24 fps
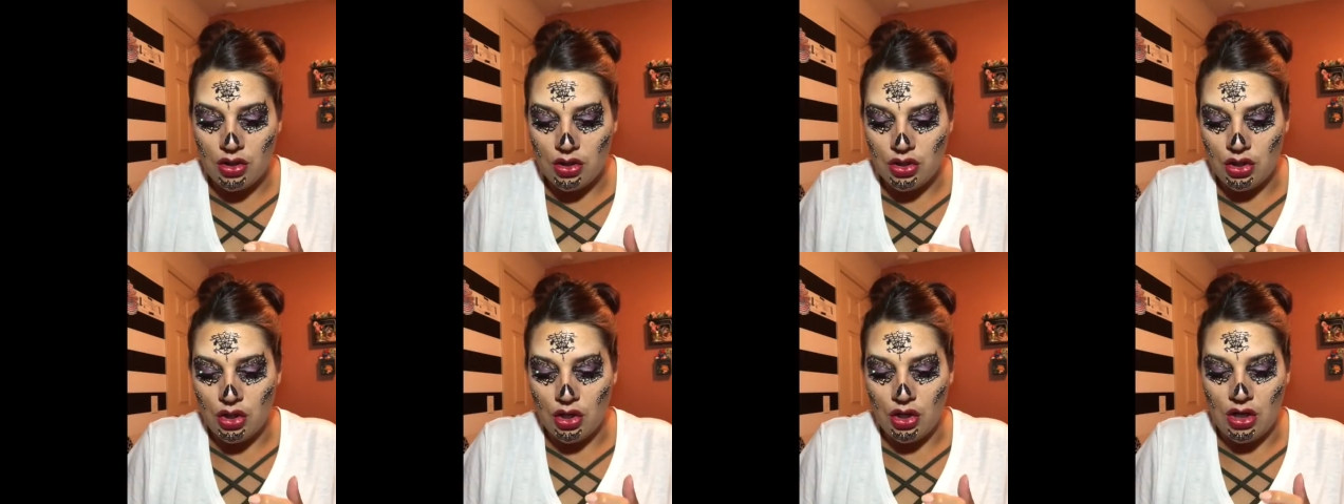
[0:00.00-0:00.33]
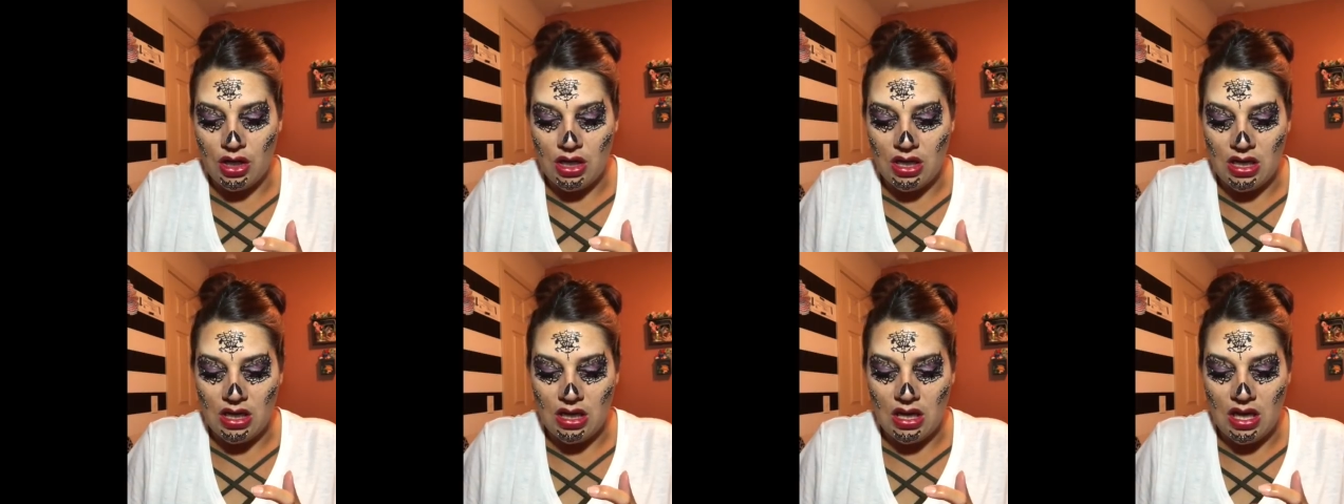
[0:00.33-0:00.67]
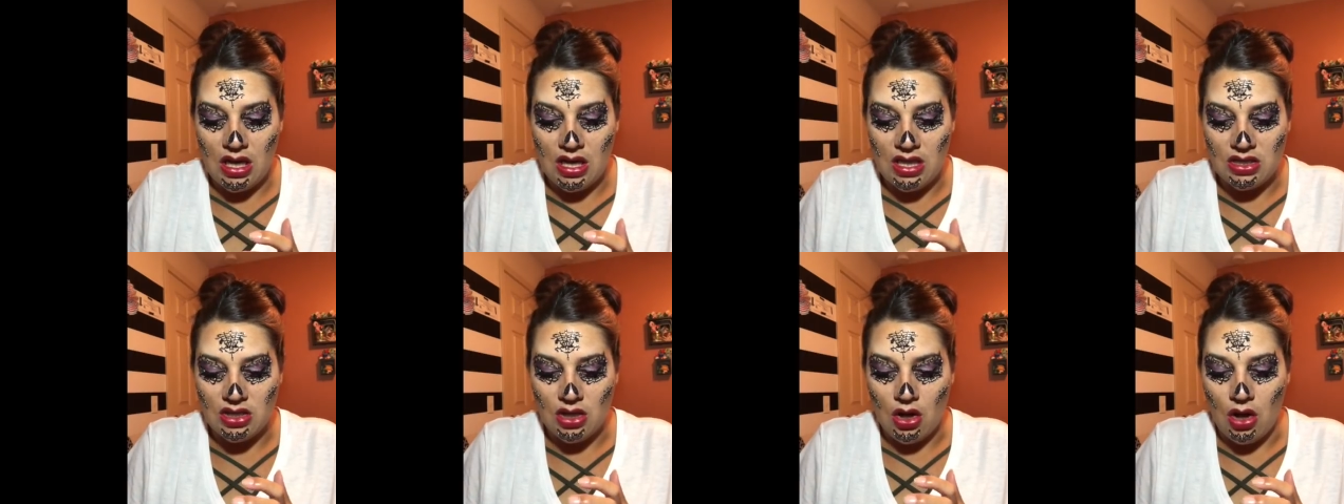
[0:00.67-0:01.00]
or dirt
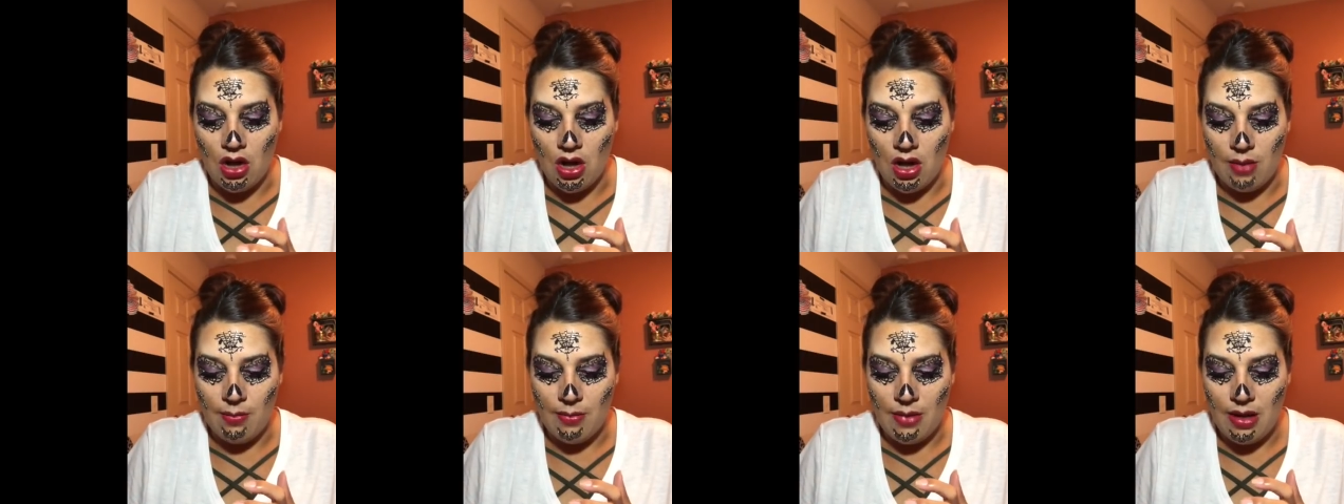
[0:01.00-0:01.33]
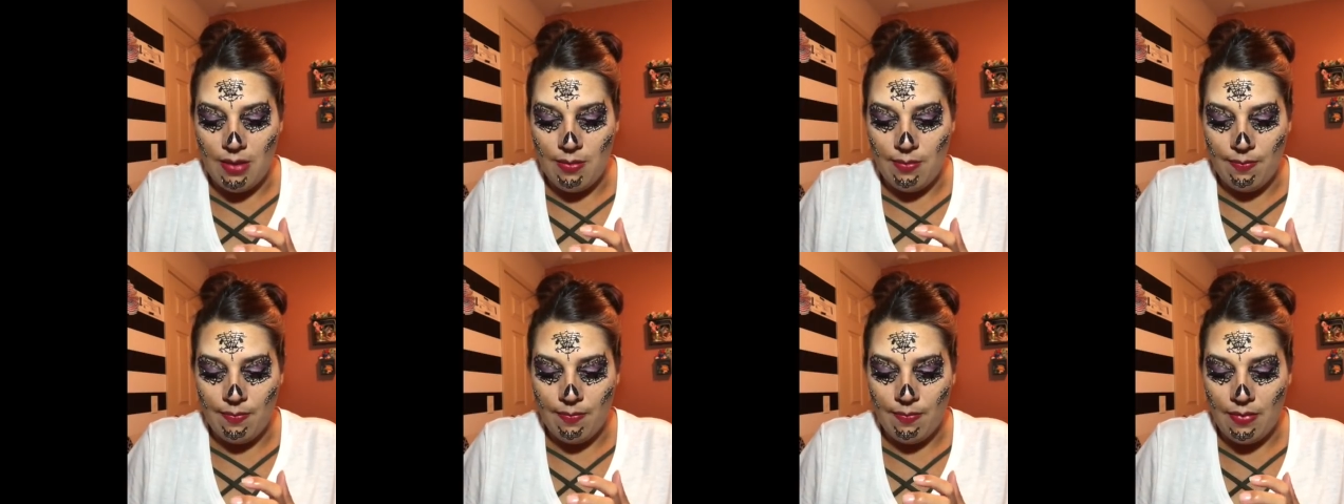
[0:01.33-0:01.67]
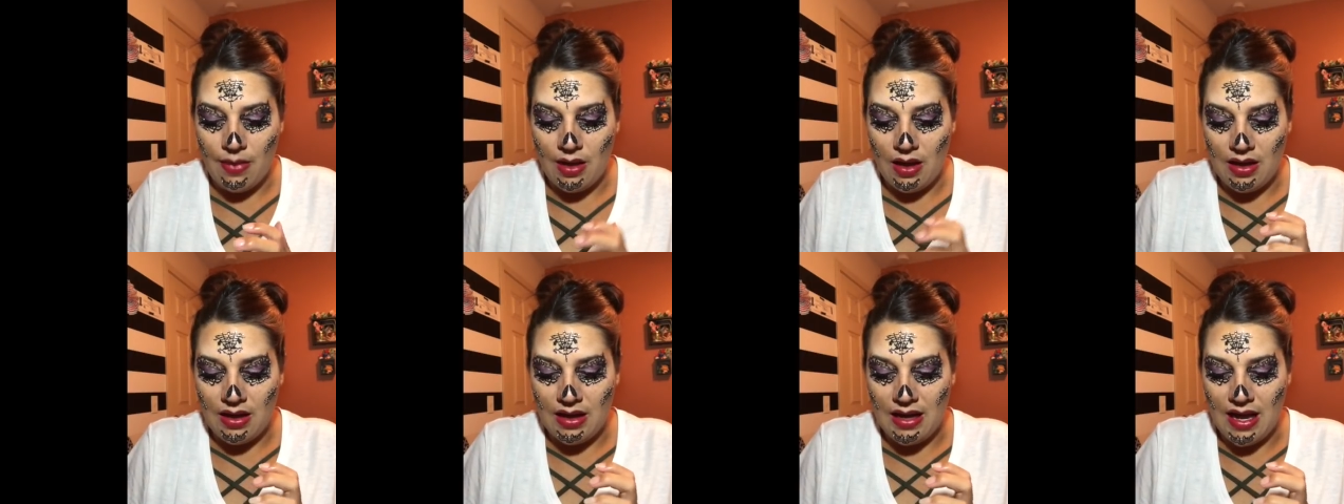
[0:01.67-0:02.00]
is on my
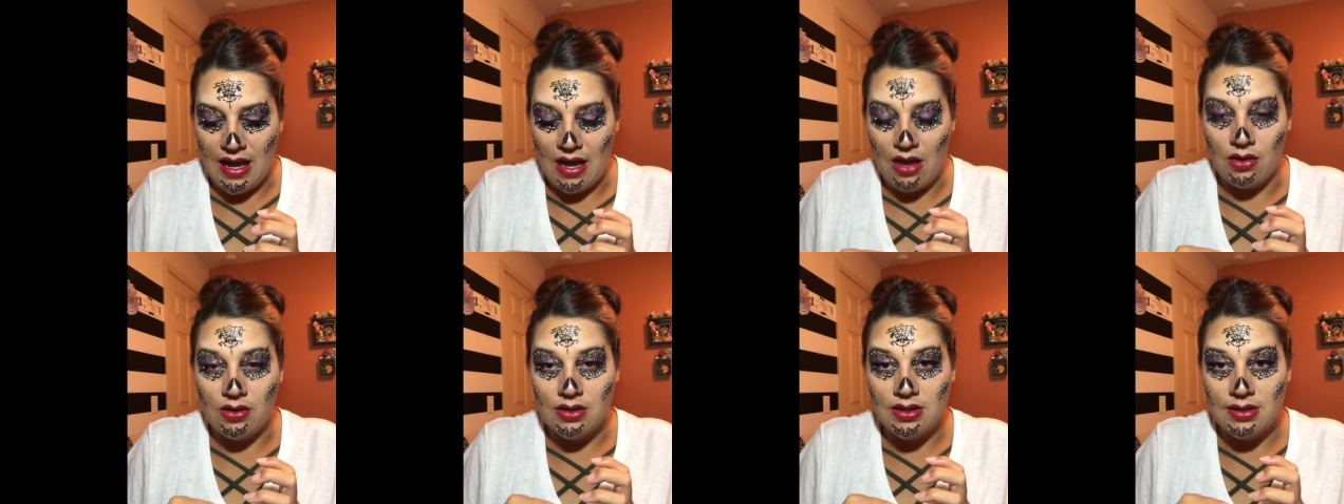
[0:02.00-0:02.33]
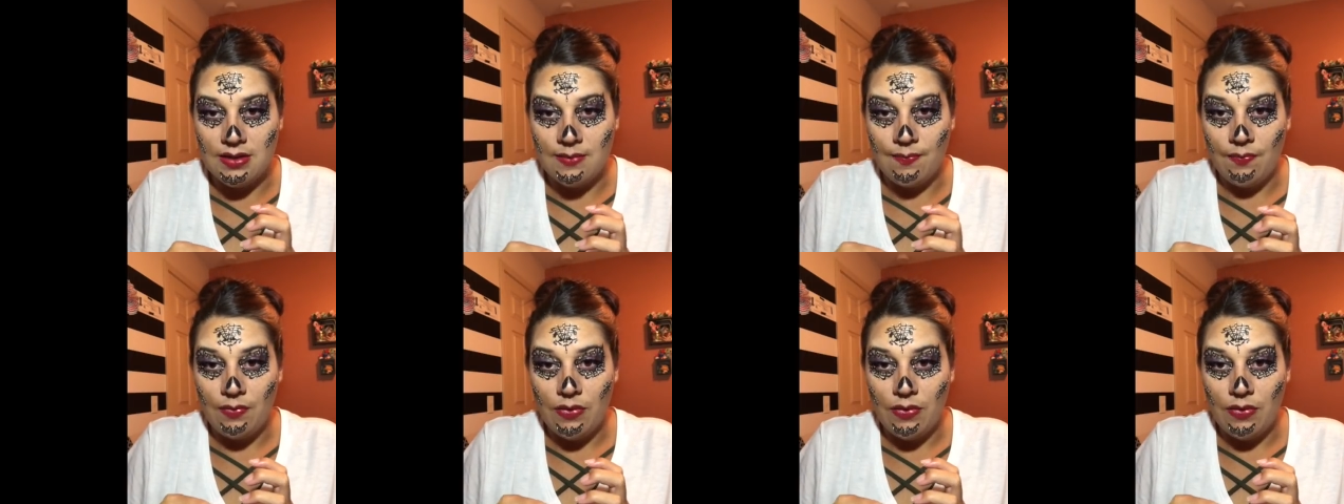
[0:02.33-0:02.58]
nails.